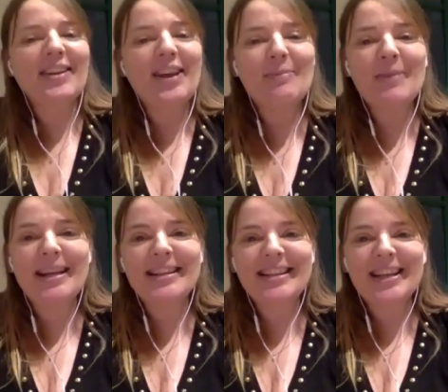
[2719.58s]

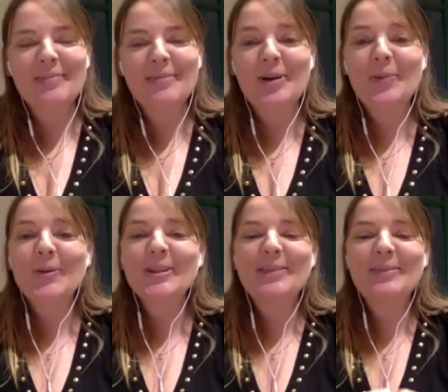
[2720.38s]
Amazing, Amber. It
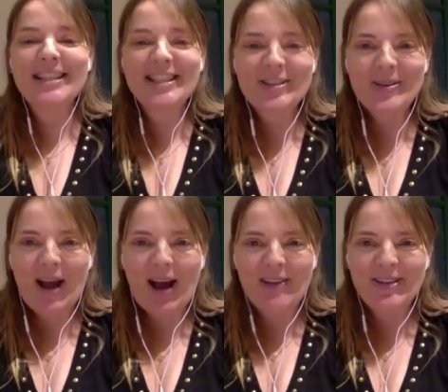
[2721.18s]
was amazing to
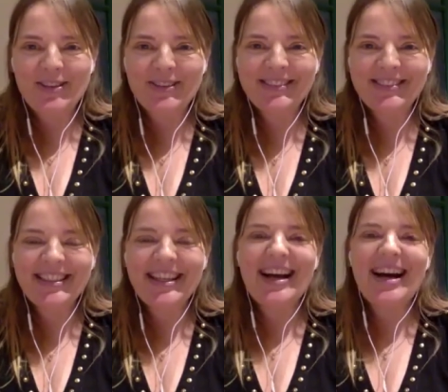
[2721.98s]
have you,
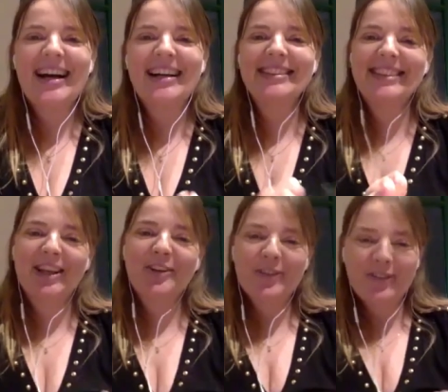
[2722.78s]
and thank
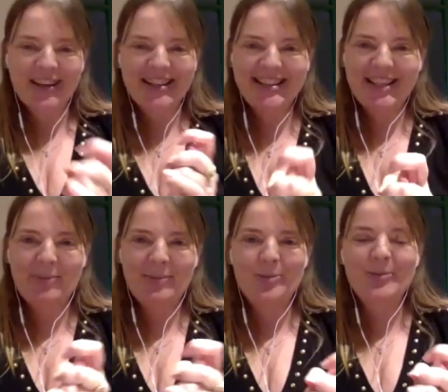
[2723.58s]
you for finding
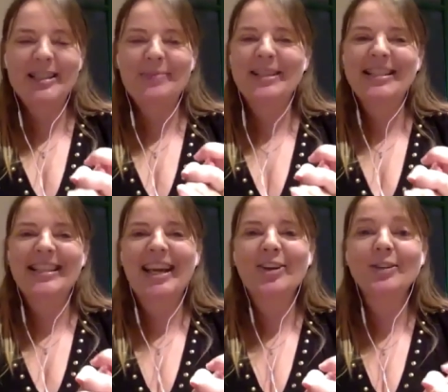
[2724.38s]
time in your busy
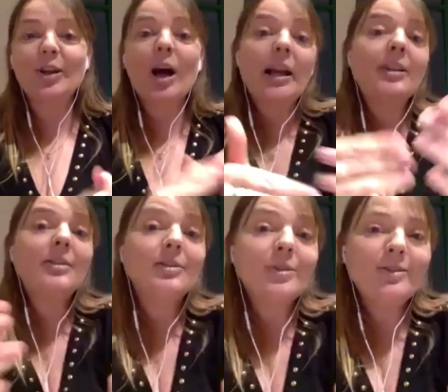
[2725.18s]
schedule and
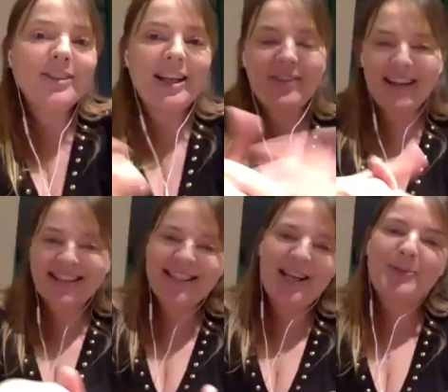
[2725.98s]
giving
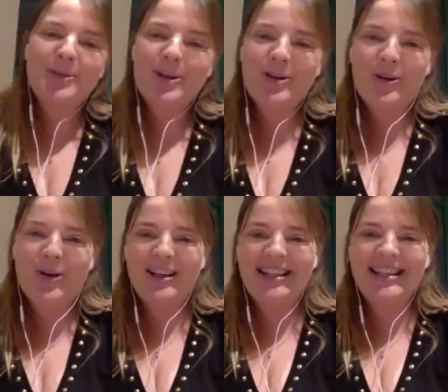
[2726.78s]
us time during your
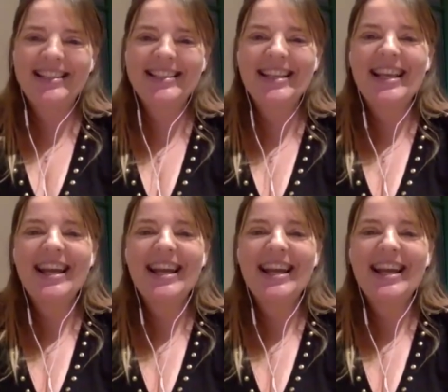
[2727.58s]
holidays.